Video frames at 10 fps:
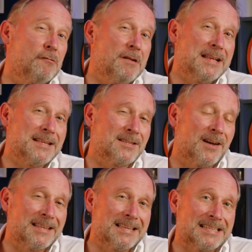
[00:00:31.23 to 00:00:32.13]
really
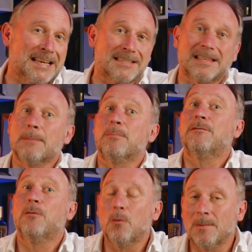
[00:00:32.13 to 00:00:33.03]
designed to test their
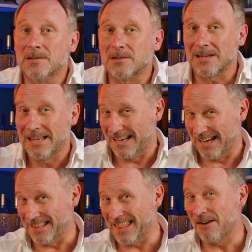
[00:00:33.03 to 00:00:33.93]
performance
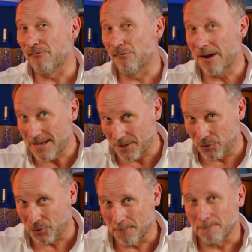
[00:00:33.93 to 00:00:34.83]
and their
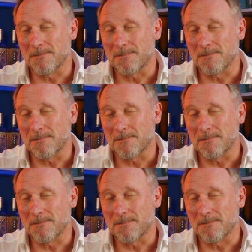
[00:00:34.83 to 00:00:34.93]
range.